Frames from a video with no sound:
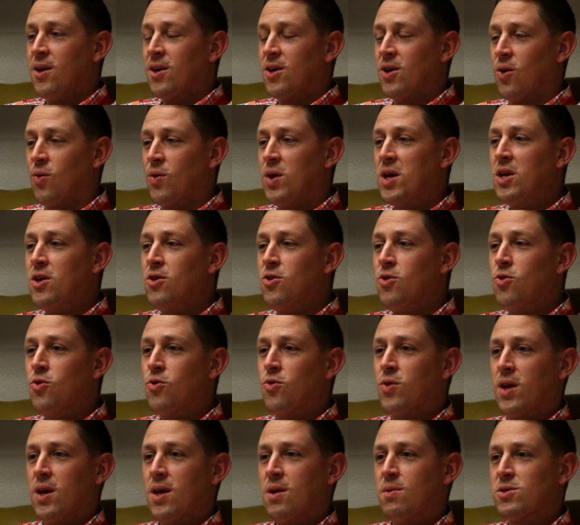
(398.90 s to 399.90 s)
you know, he
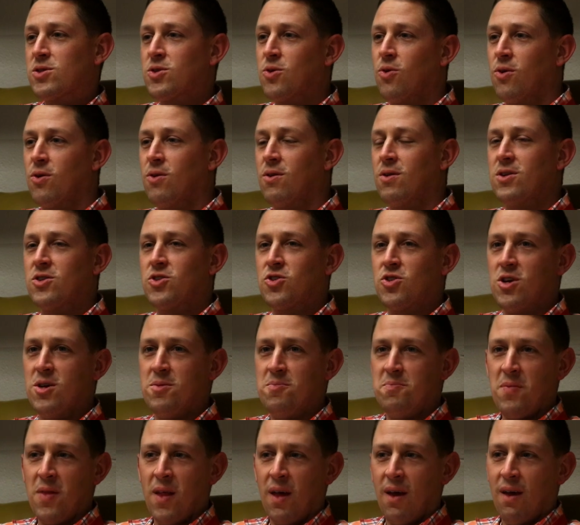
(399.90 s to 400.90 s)
knew that he was going on a
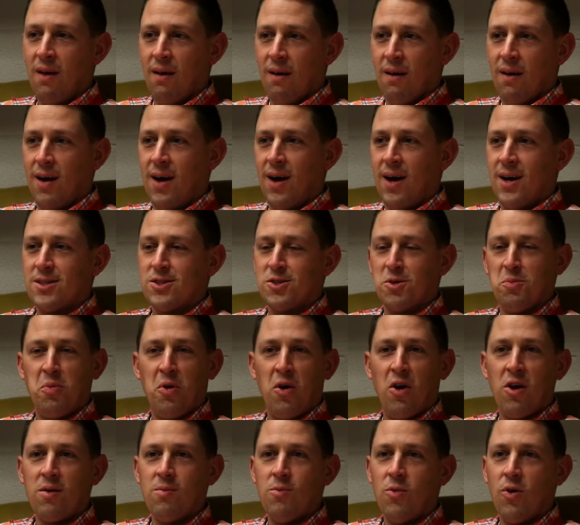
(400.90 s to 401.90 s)
trip uh, to
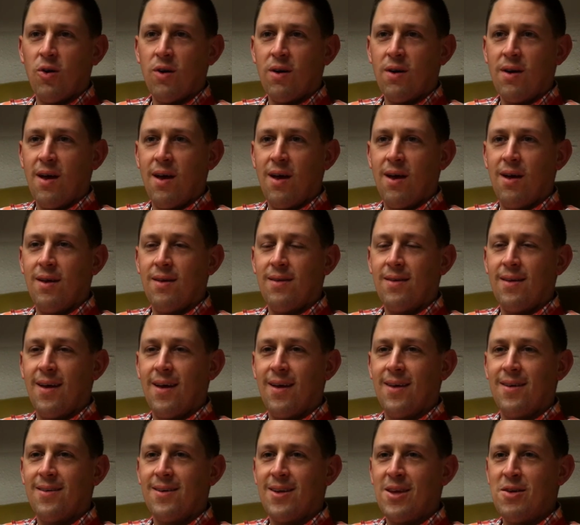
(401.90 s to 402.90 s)
Baltimore,
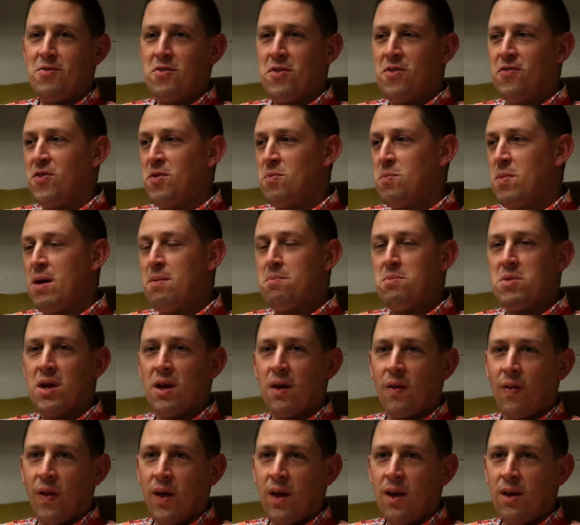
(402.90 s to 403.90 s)
and and even if it meant
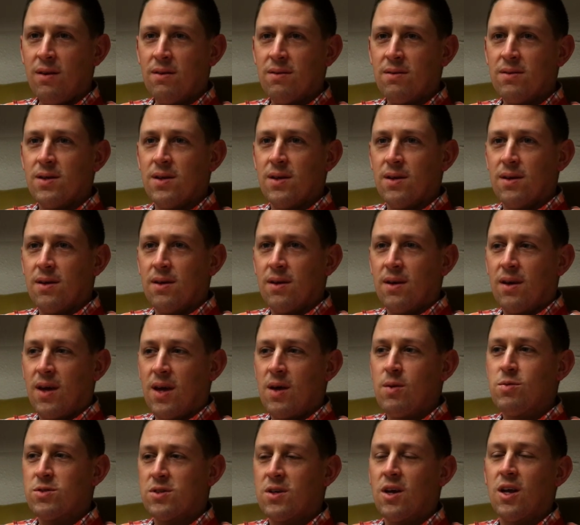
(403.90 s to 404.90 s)
being late,
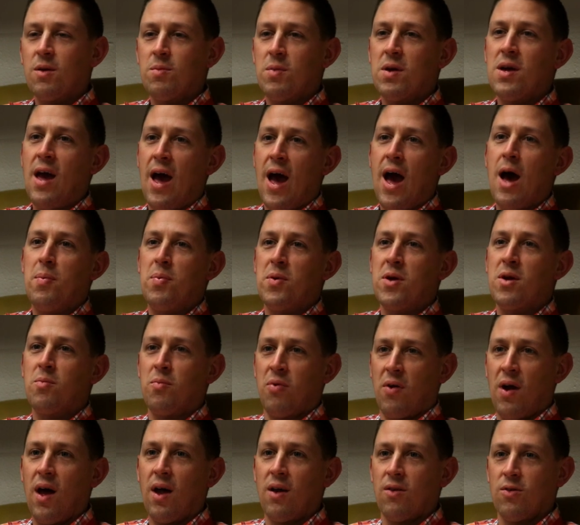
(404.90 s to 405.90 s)
he was going to be happy
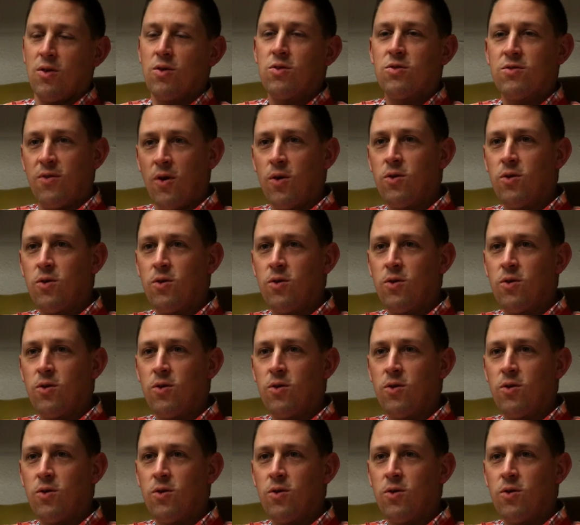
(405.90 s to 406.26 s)
and proud of those